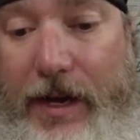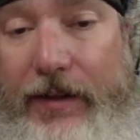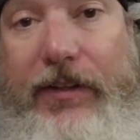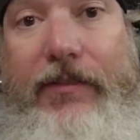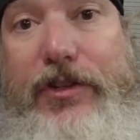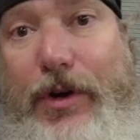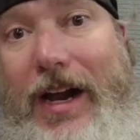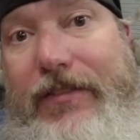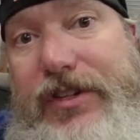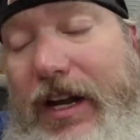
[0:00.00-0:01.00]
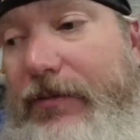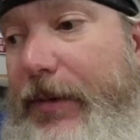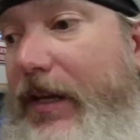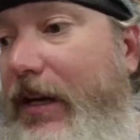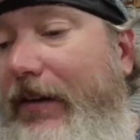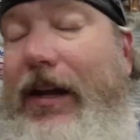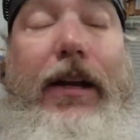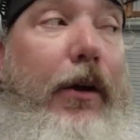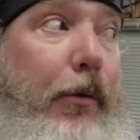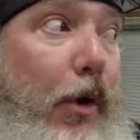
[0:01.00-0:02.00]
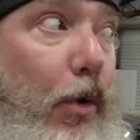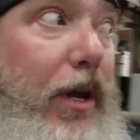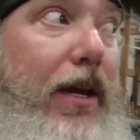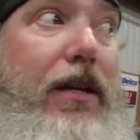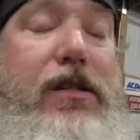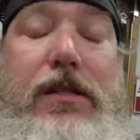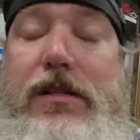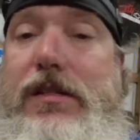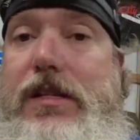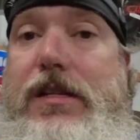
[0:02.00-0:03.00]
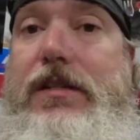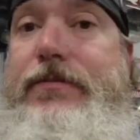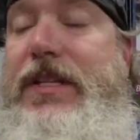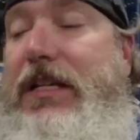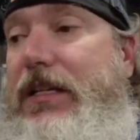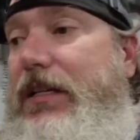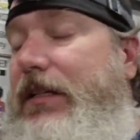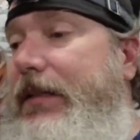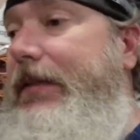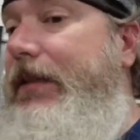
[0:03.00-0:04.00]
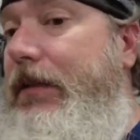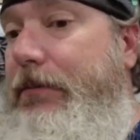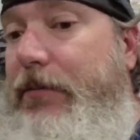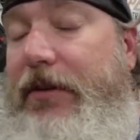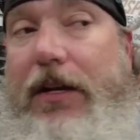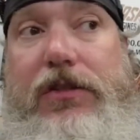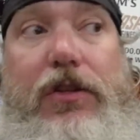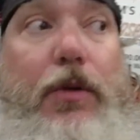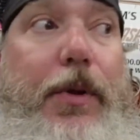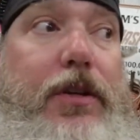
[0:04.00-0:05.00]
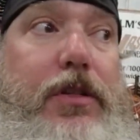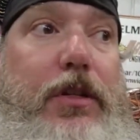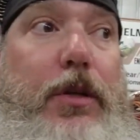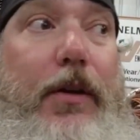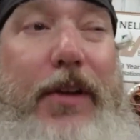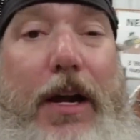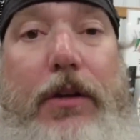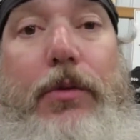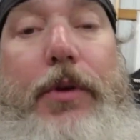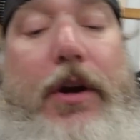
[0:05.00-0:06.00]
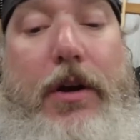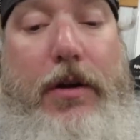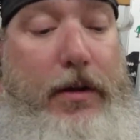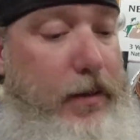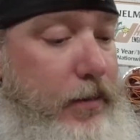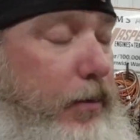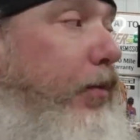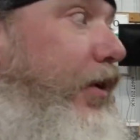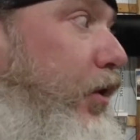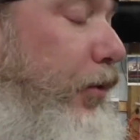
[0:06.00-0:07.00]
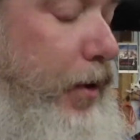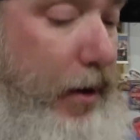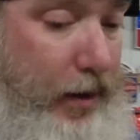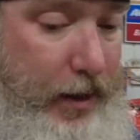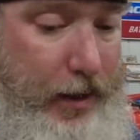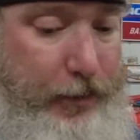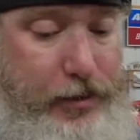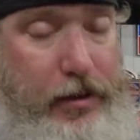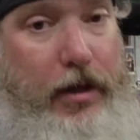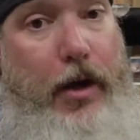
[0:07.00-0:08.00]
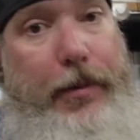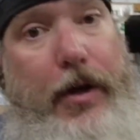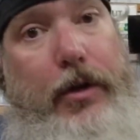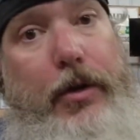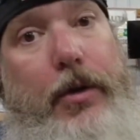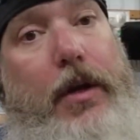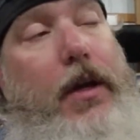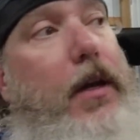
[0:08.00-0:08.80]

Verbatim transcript: made. I have to have a drive shaft made. I gotta get a roll cage in this thing. Um, I've got so much to do. I've got to do rear. When we do the rear end, I was hoping to do